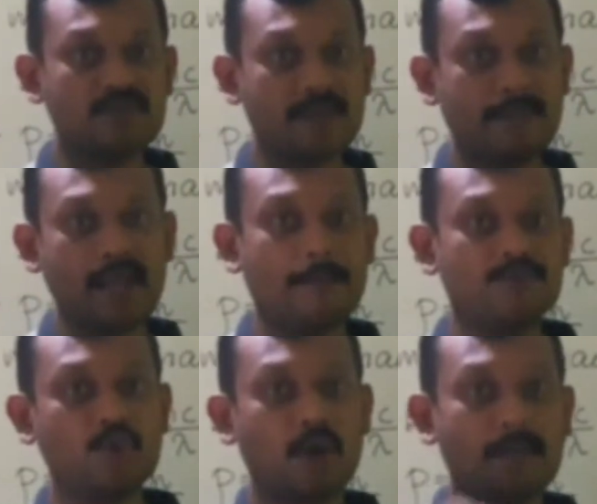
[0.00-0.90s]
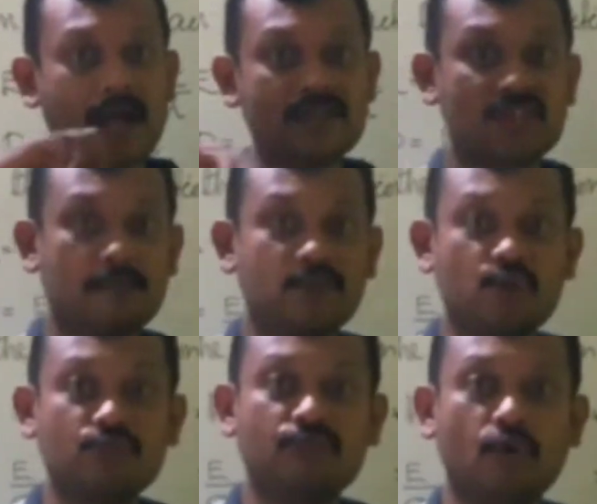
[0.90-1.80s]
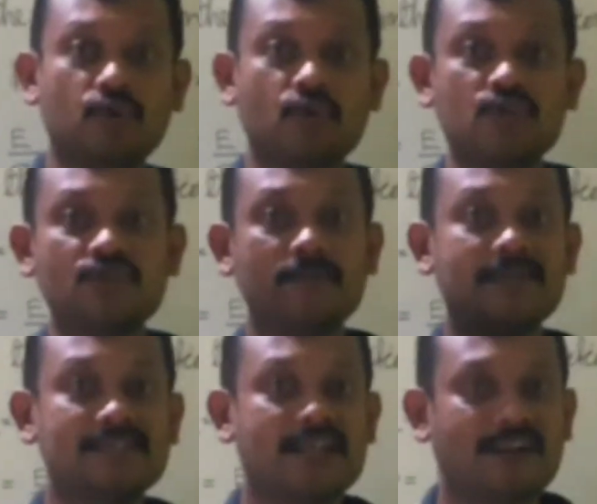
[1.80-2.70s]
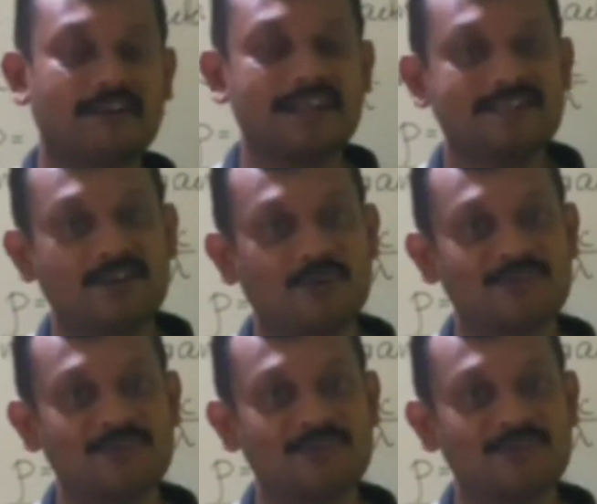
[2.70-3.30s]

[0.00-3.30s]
may be absorbed and some new photons will be generated